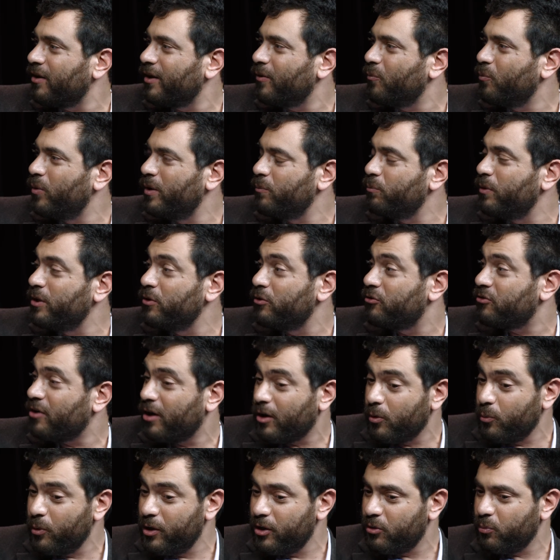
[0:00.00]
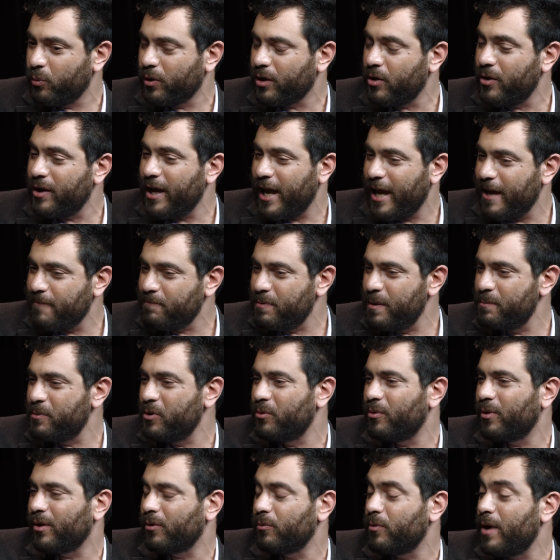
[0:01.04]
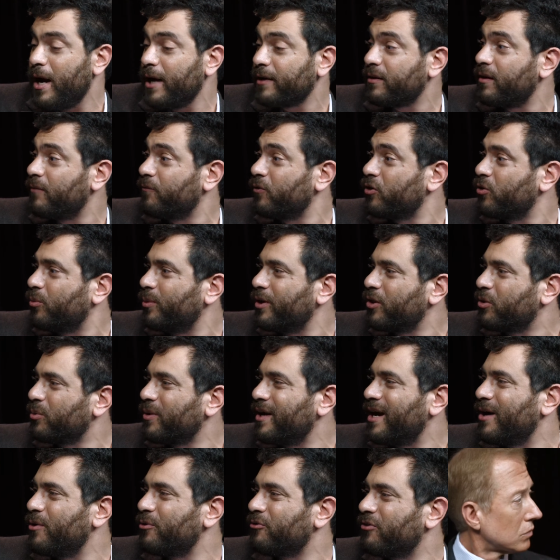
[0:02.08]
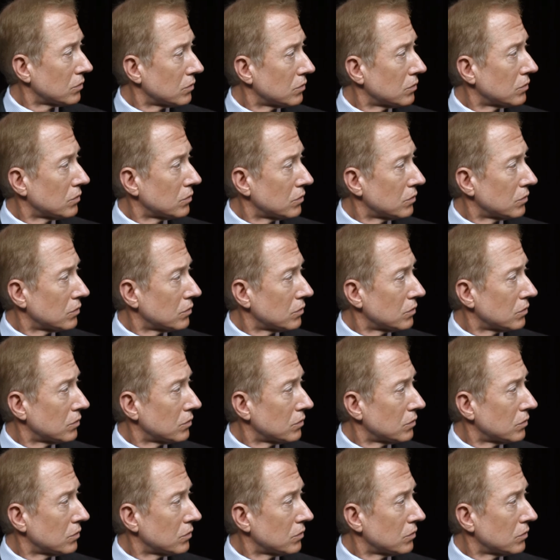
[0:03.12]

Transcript: Like, when you start with, we're going to have people who are locked up for 23 hours a day,